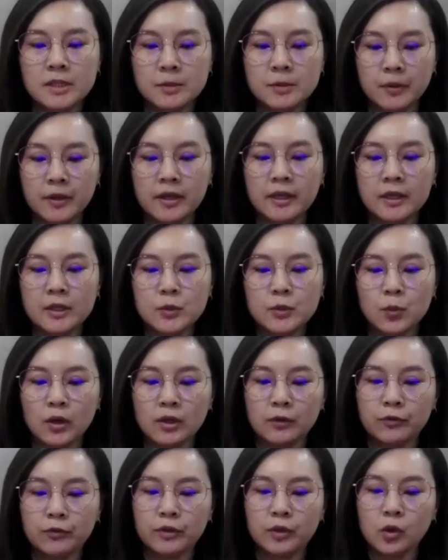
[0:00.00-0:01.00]
Tze Peng is
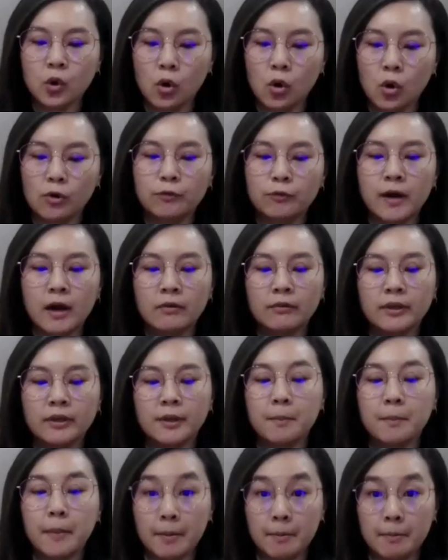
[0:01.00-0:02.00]
one of the core founding